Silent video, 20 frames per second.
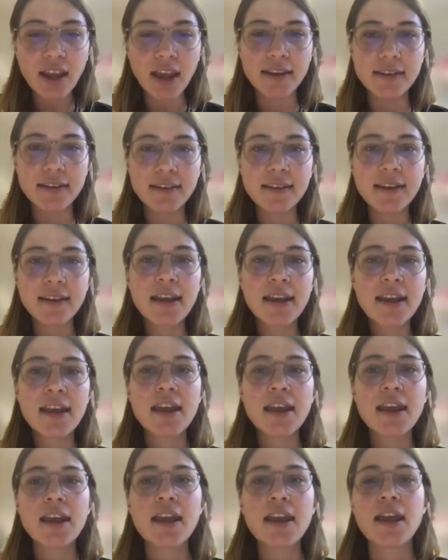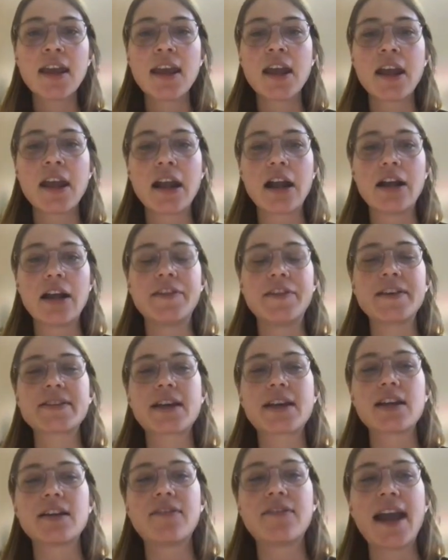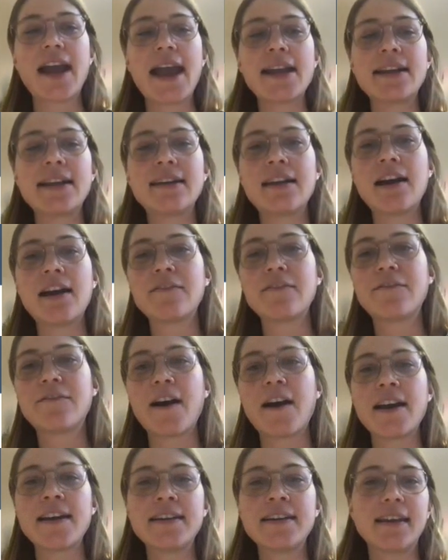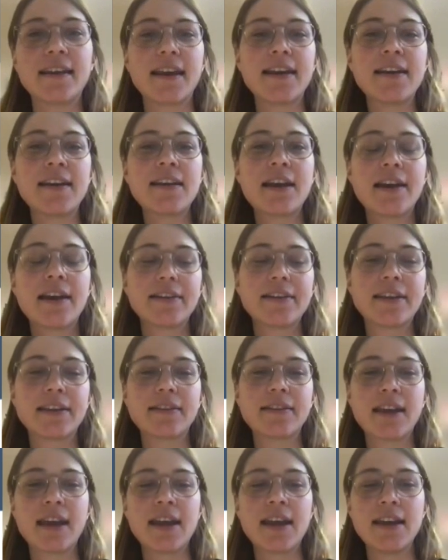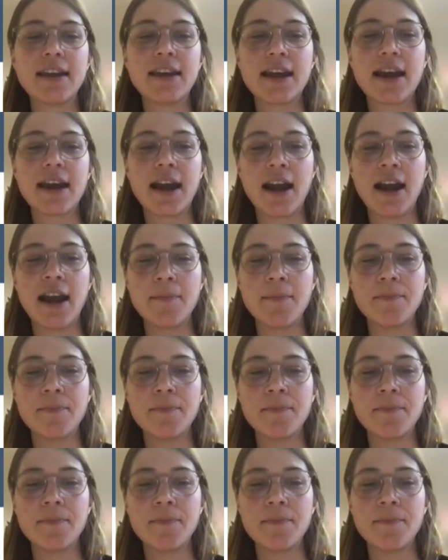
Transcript: And this kind of headline finding that they